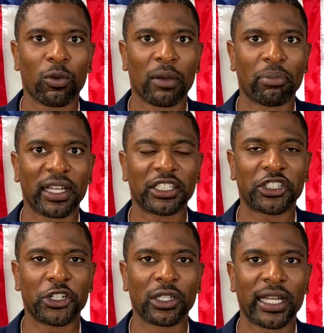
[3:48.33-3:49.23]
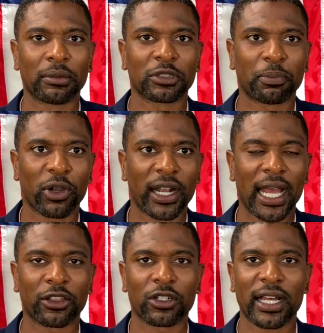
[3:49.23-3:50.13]
in one place. You don't let them spread
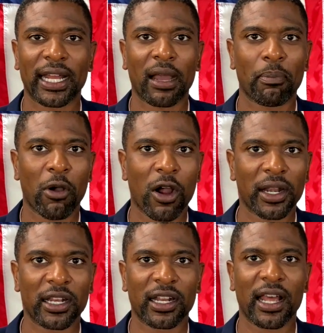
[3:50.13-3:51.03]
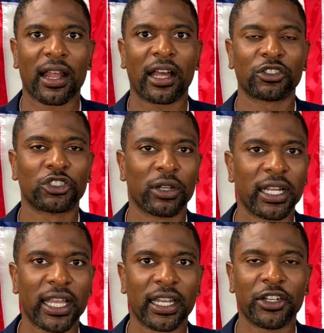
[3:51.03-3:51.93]
out. They're not out partying. They're not out
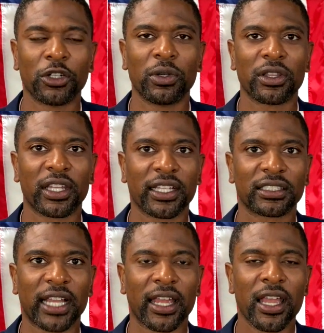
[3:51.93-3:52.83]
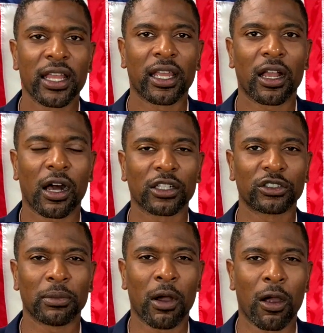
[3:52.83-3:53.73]
drinking and doing things that can
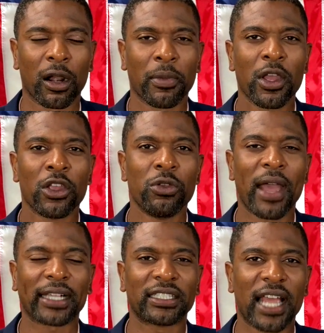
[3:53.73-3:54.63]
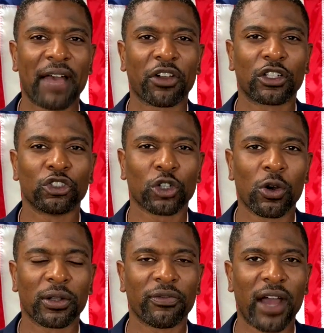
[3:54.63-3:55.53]
cause them harm. You actually have a
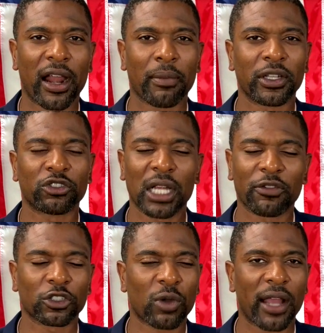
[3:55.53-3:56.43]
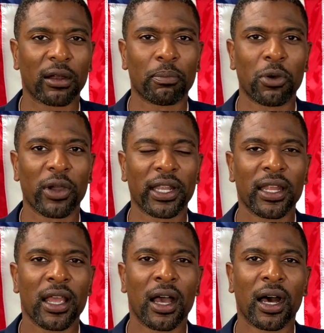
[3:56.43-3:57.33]
controlled environment. Trevor's right on
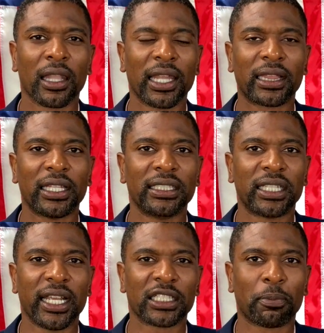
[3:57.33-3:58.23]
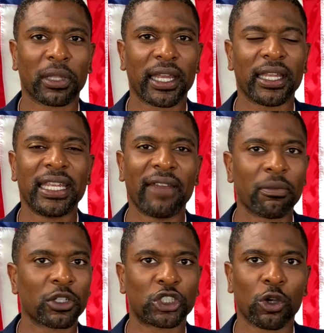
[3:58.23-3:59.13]
point. Let these kids play.
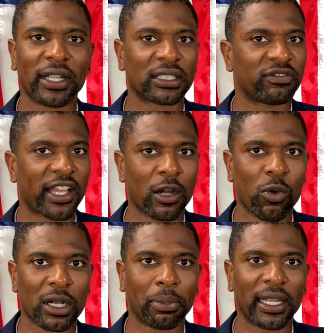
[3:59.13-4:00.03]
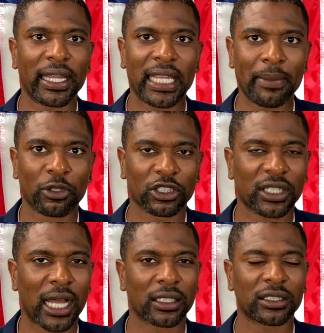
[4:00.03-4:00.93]
Give them the choice. If they don't want to play, keep their
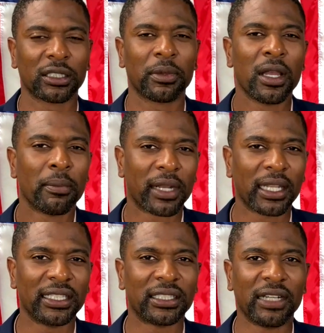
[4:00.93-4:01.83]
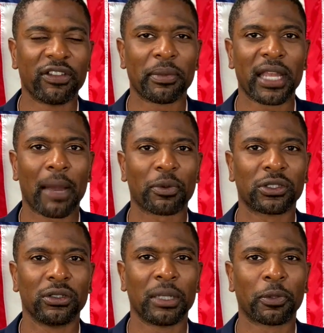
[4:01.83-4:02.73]
scholarship, but at least give them the
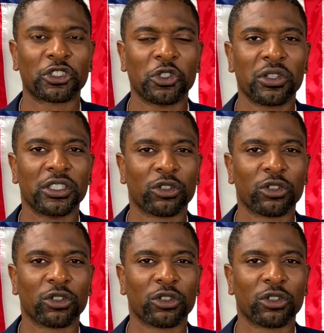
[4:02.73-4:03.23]
opportunity to pursue the